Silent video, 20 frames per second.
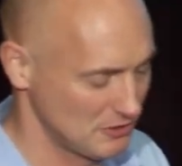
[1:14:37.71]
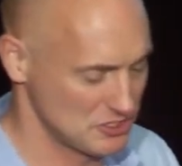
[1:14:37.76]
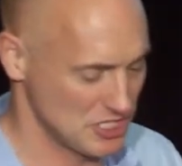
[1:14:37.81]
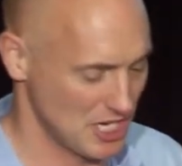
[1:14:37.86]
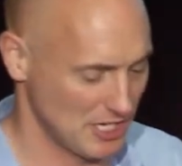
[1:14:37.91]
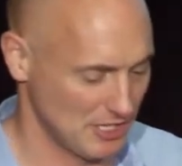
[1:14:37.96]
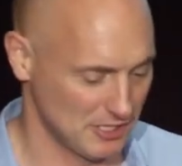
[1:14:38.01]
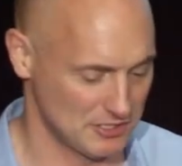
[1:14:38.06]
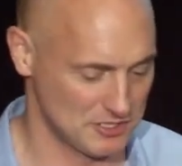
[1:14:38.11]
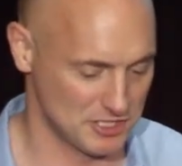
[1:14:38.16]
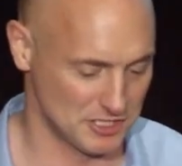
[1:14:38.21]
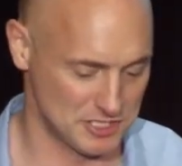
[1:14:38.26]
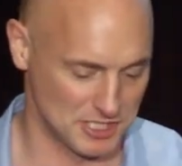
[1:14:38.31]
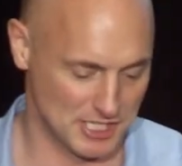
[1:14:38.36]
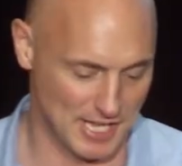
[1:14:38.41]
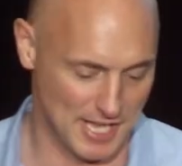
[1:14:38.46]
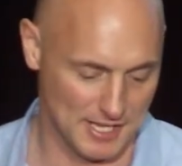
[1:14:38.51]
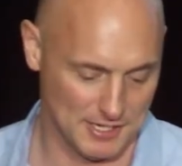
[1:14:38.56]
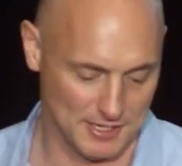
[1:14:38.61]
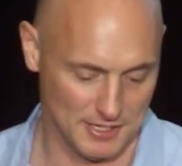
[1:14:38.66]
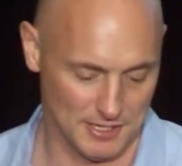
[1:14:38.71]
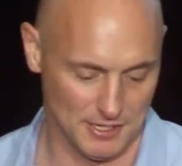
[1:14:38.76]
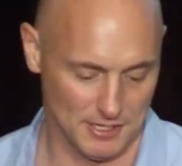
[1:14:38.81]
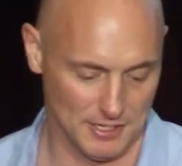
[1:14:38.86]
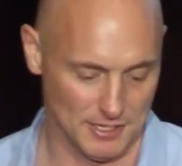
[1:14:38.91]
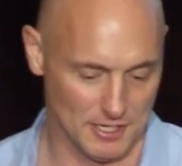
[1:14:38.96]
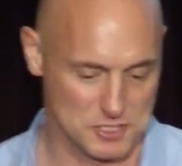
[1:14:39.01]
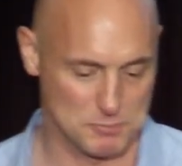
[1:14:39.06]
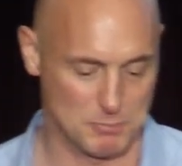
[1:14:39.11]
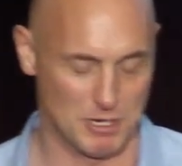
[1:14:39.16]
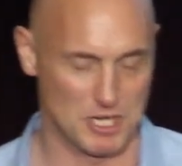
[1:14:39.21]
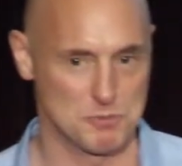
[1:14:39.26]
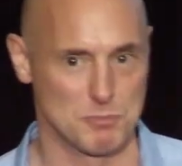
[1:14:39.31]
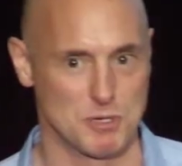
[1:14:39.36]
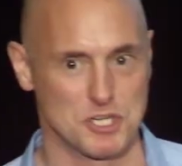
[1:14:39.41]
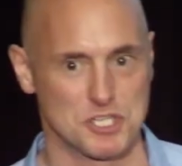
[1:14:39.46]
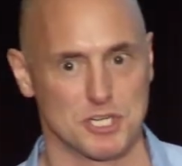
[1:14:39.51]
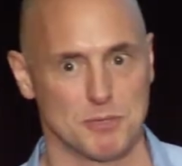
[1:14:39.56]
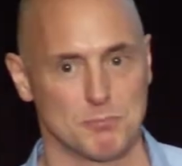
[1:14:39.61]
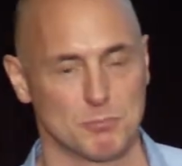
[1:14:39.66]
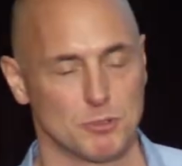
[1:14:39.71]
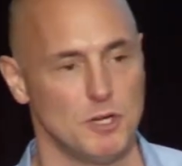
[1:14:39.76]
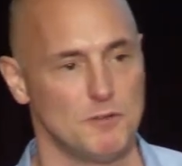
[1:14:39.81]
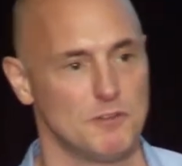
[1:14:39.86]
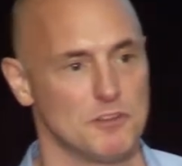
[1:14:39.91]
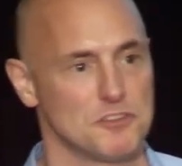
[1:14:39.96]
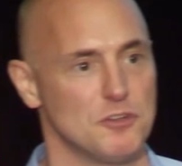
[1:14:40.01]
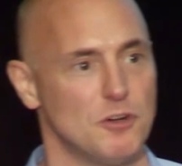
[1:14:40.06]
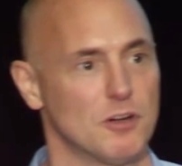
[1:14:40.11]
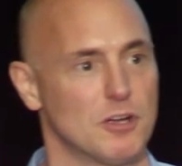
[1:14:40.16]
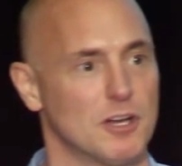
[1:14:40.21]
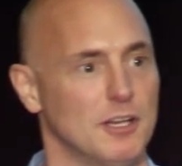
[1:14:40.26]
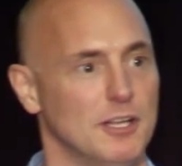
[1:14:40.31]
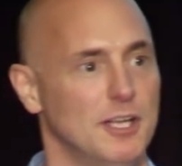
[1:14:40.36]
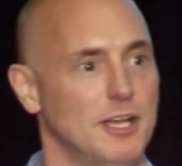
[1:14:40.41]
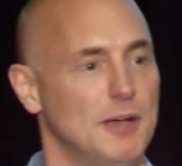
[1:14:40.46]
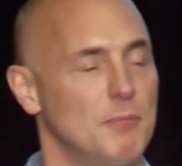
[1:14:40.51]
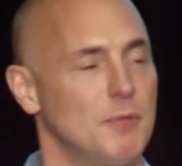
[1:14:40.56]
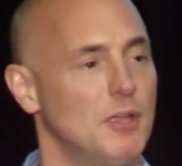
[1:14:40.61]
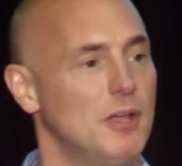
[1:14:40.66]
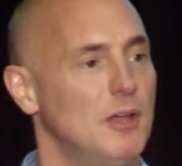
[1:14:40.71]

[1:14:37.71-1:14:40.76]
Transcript: gener- to, to, get a space mission approved is not clear